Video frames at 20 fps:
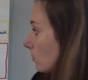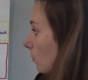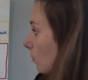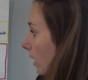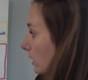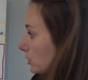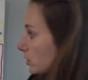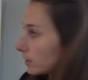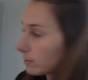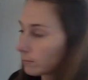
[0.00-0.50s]

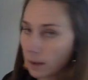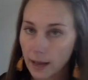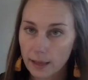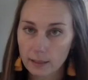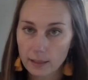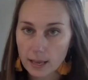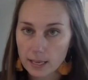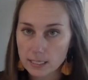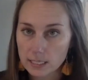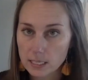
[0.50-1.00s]
watching my
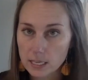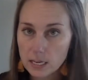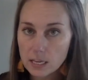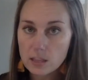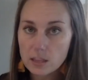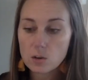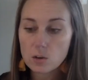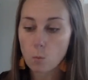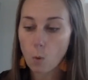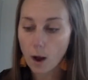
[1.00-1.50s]
lesson and
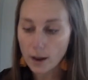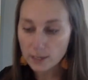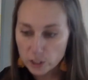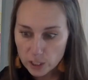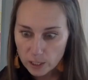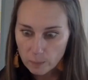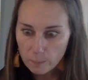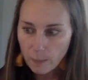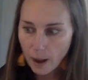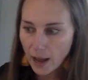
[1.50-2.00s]
then
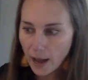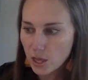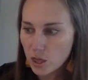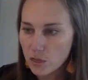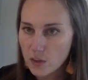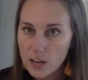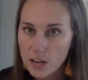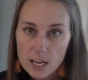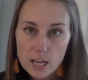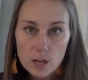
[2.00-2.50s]
watching my
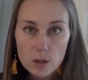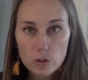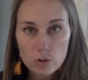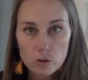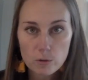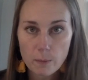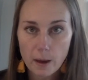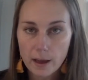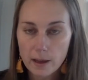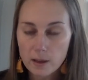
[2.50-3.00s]
thinking
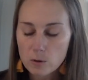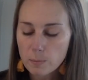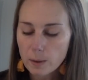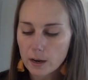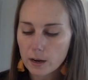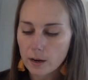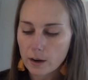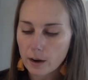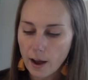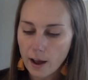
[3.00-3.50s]
through my own
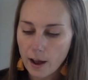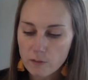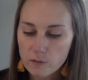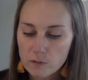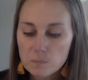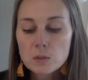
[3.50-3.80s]
paragraph,